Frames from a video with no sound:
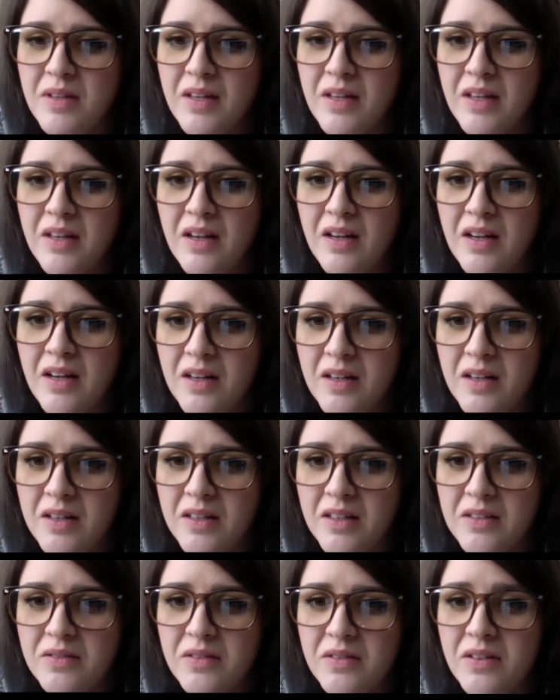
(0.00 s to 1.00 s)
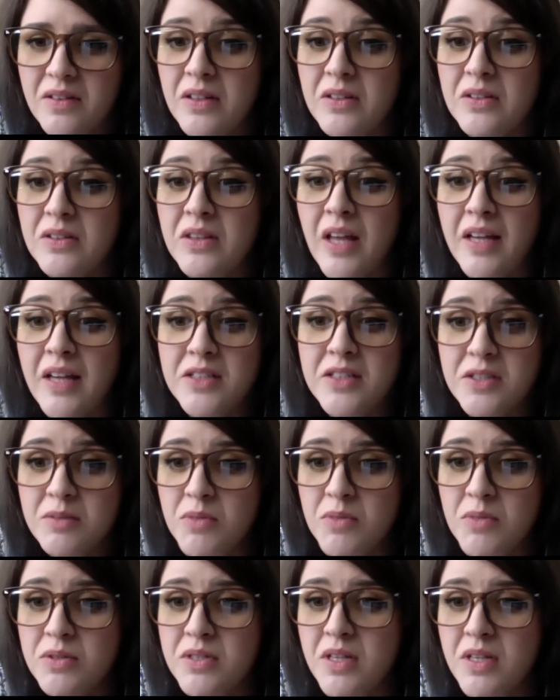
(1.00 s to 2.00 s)
I liked the
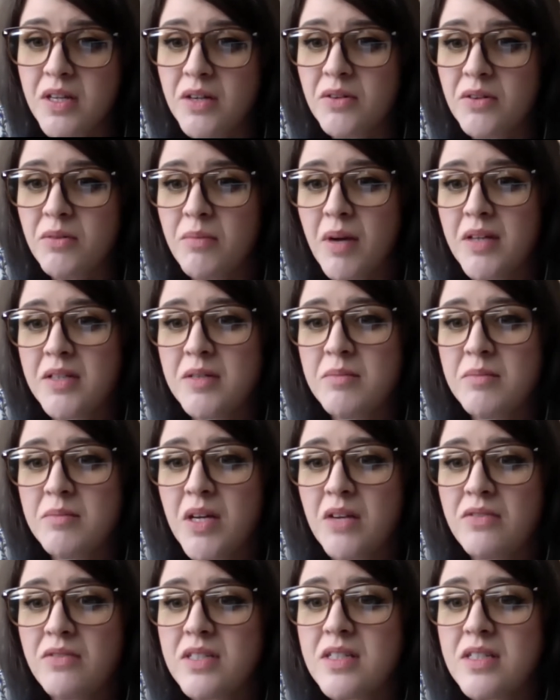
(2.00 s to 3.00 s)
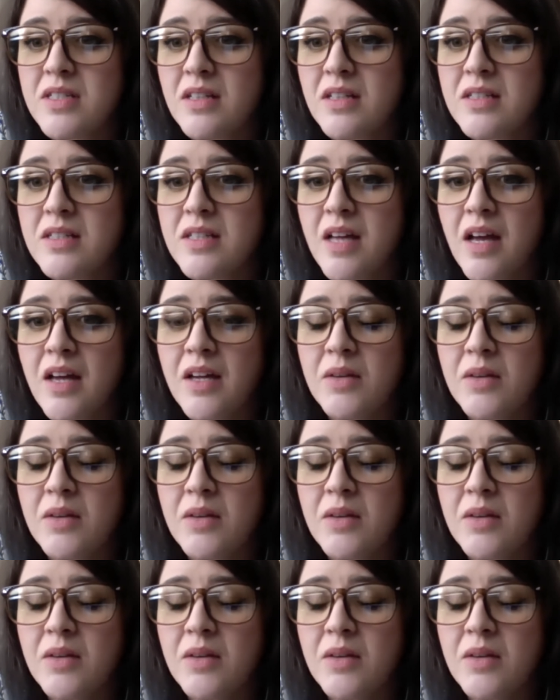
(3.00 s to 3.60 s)
music, reminded me of a sunset,